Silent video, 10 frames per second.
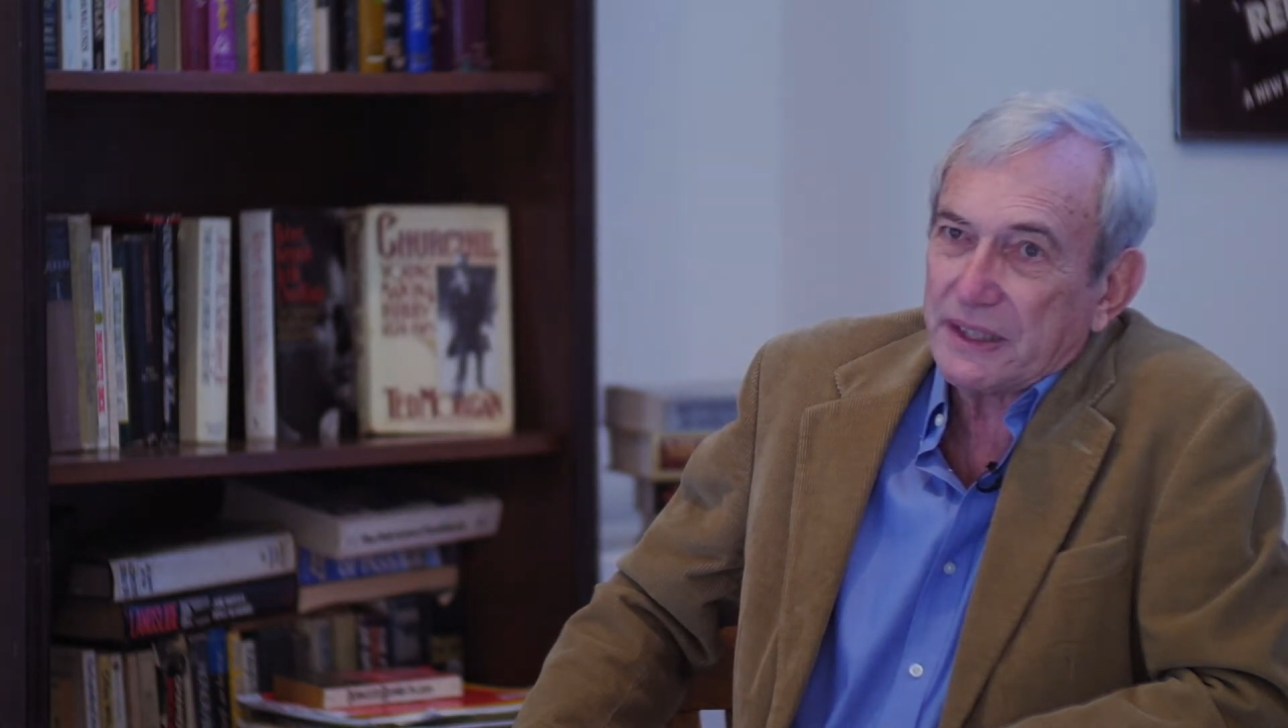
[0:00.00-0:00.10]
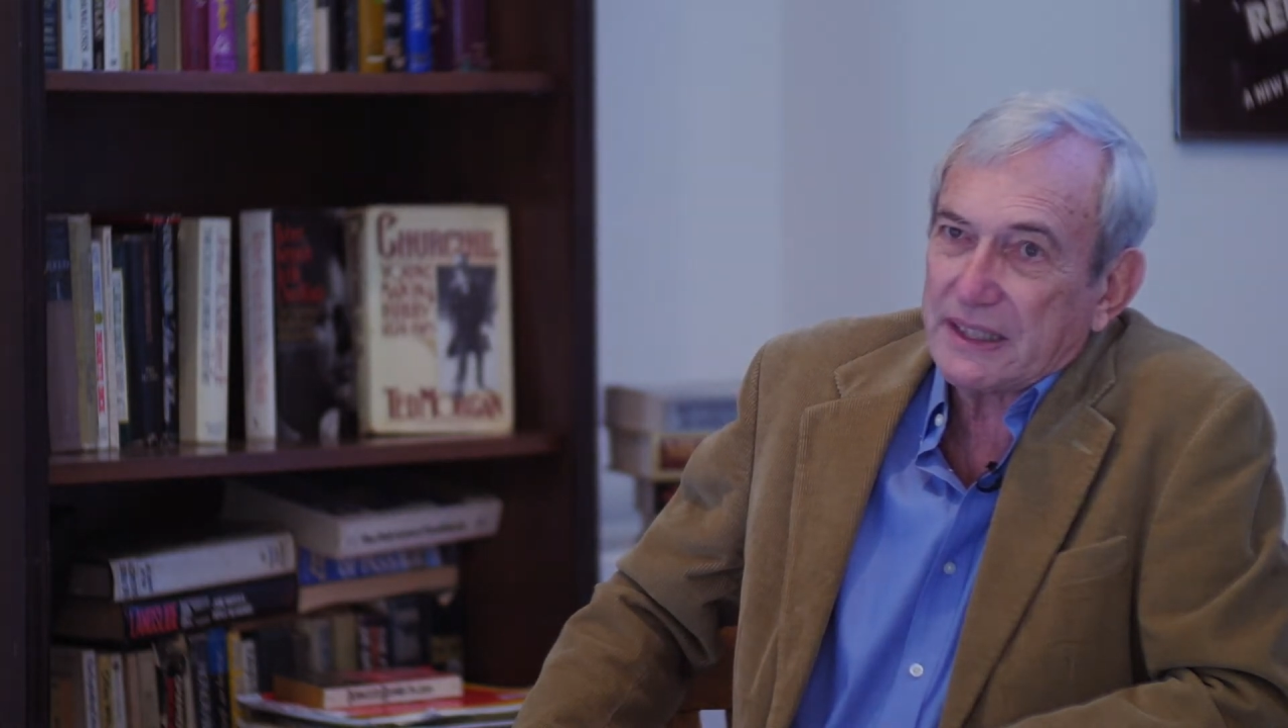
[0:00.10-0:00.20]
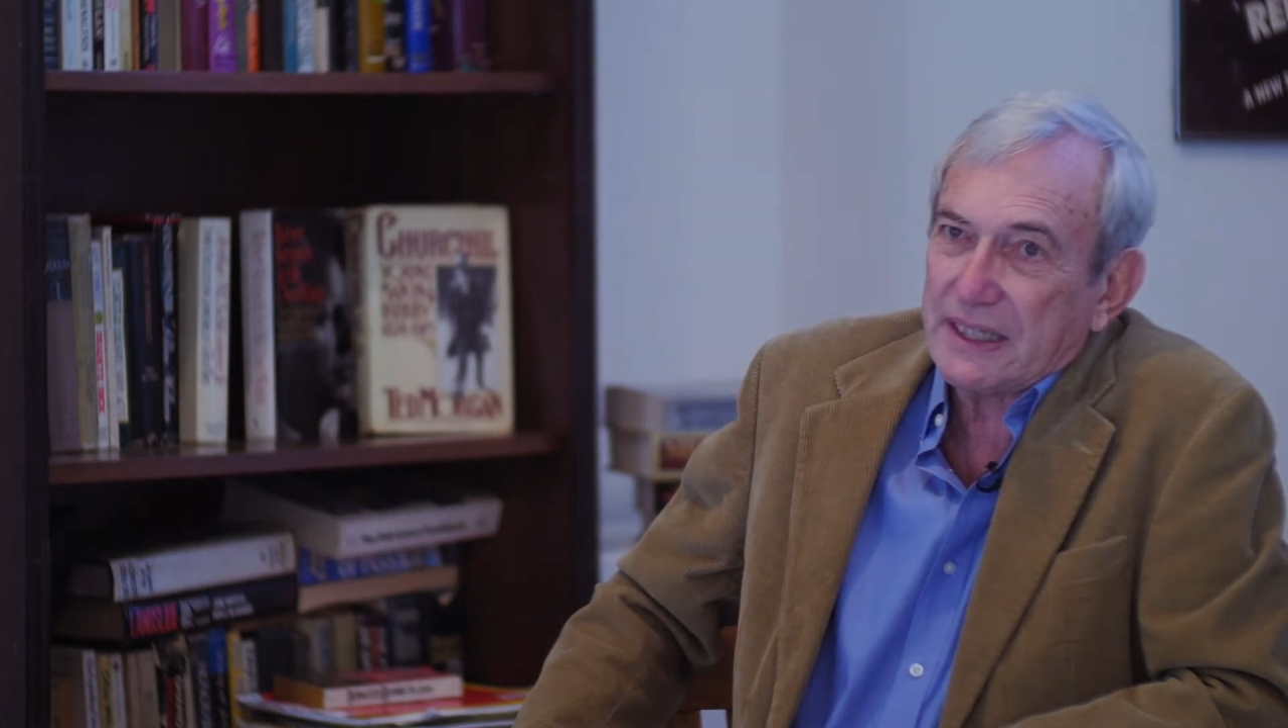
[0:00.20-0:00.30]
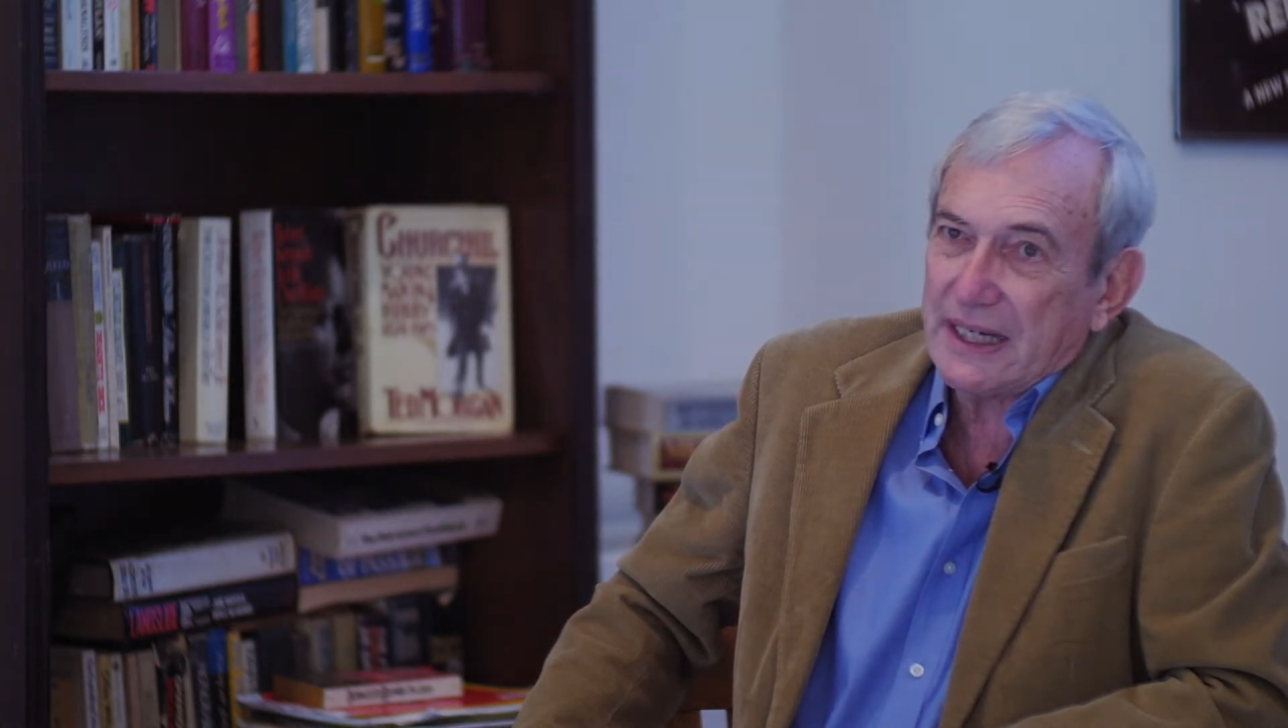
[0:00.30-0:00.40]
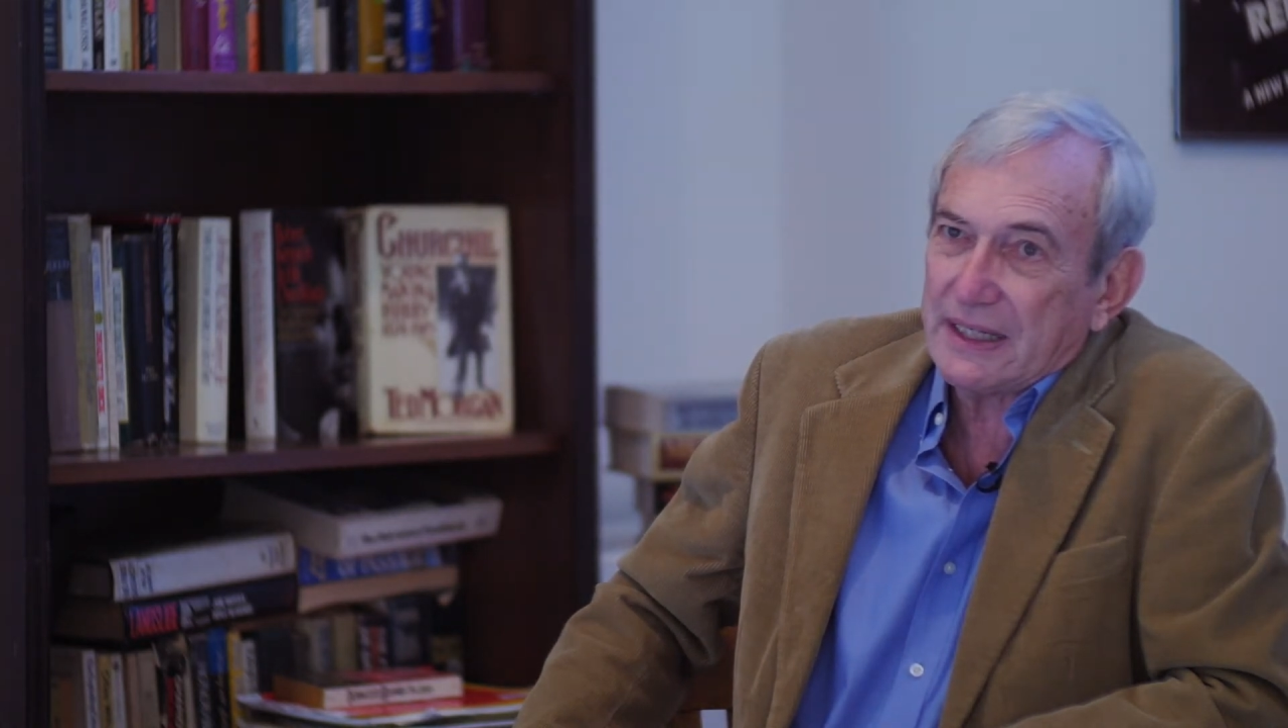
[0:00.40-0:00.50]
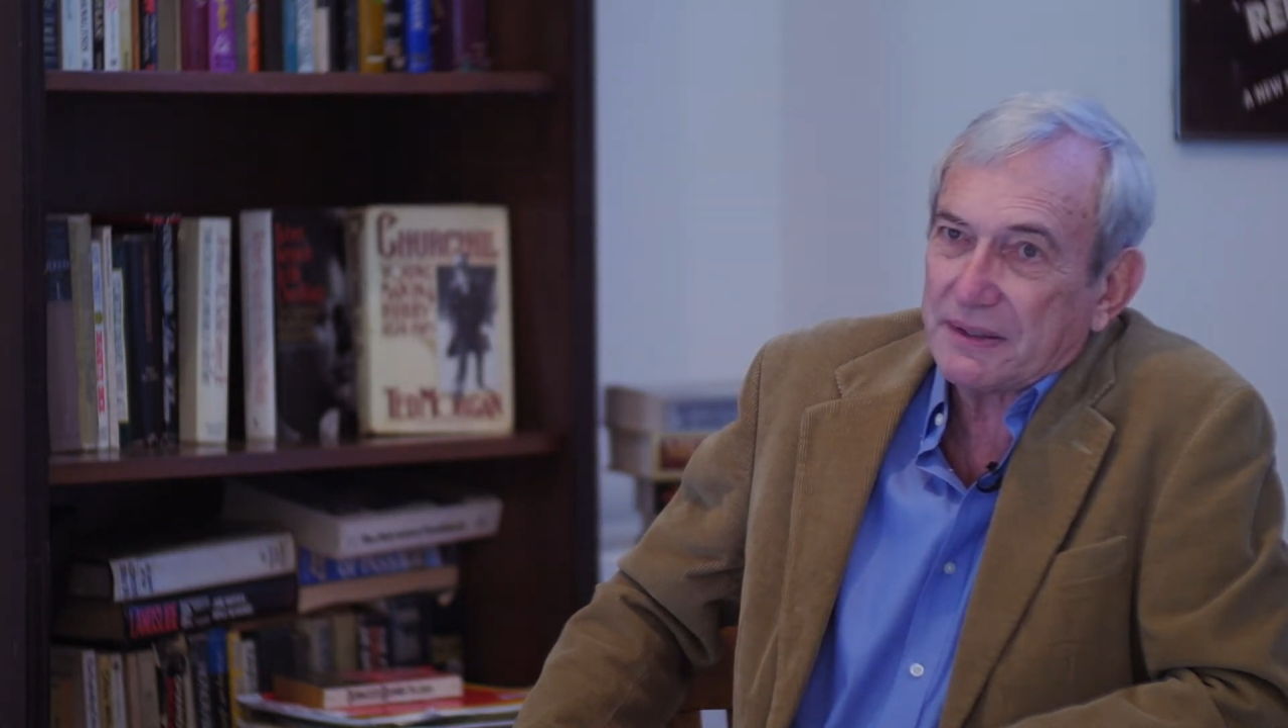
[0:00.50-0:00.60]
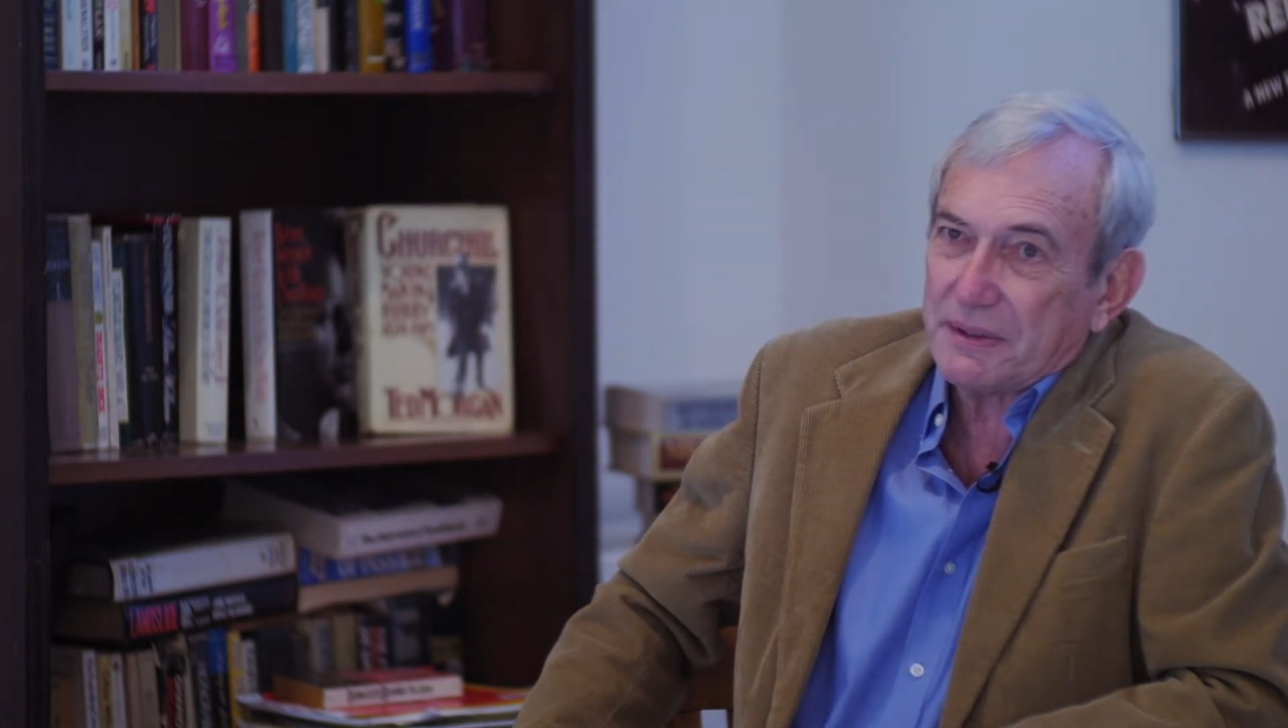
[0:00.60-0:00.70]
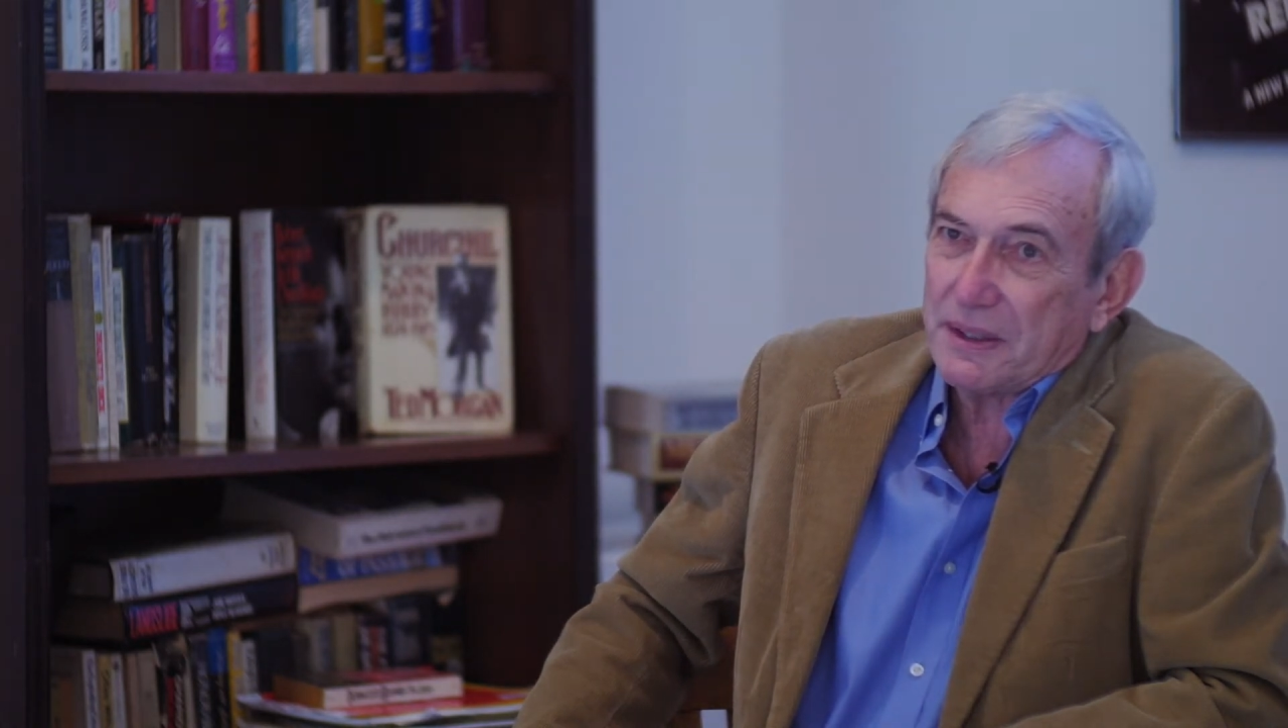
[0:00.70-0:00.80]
He can't